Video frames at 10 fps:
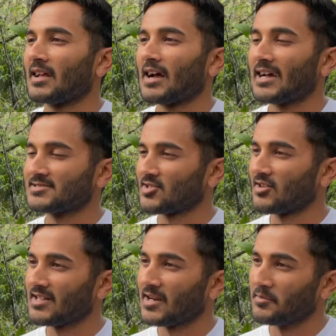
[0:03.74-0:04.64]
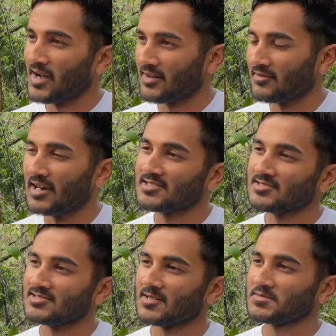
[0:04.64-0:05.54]
I saw that in my
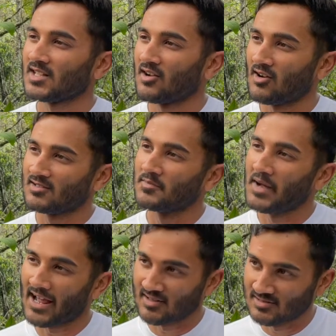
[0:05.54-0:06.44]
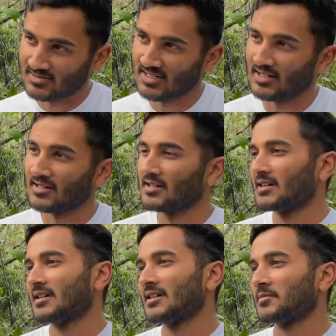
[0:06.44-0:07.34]
relationships, a lot of the patterns and
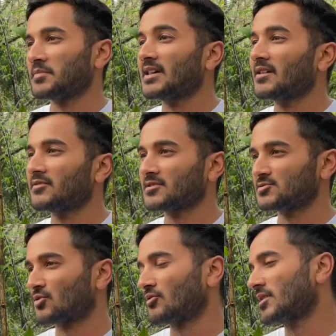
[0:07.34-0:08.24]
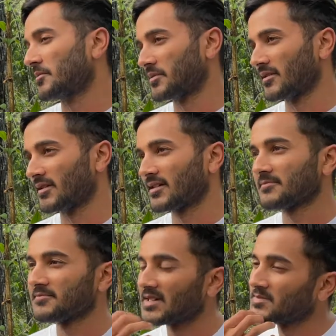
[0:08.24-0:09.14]
behaviors are reappearing,
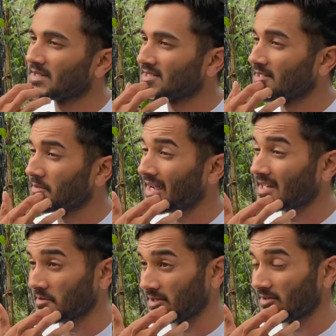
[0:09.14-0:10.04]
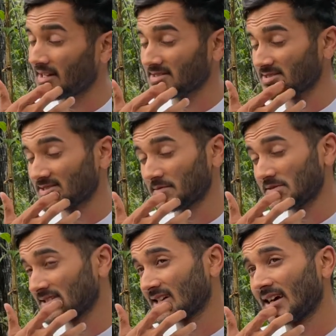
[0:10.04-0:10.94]
especially in my intimate relationships.
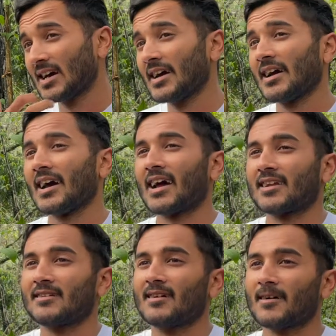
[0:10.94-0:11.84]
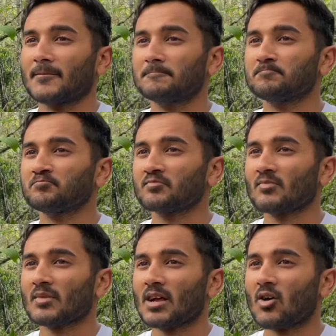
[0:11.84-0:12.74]
And um,
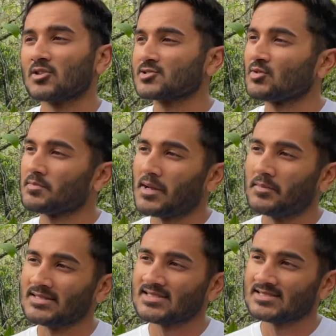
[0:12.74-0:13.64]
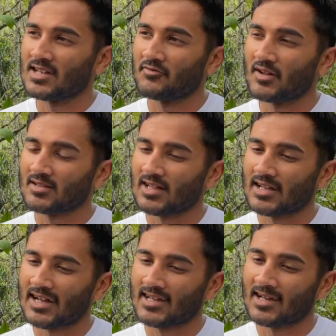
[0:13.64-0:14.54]
also with my business, I felt like
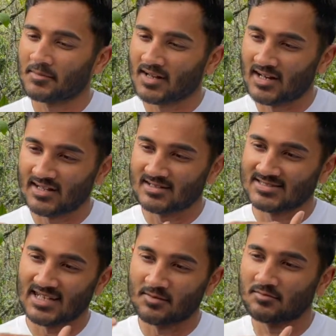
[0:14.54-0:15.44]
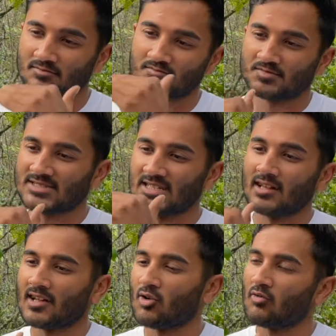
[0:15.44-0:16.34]
I kept hitting the same
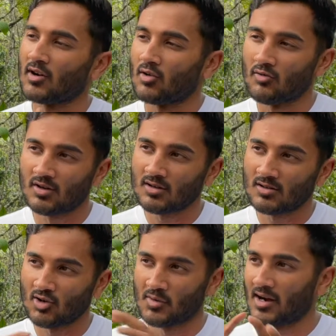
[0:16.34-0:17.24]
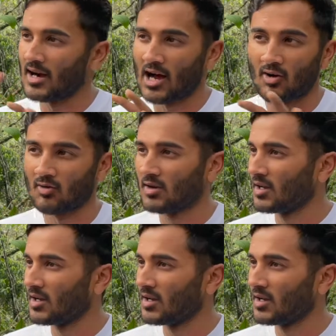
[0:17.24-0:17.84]
ceiling over and over, no matter how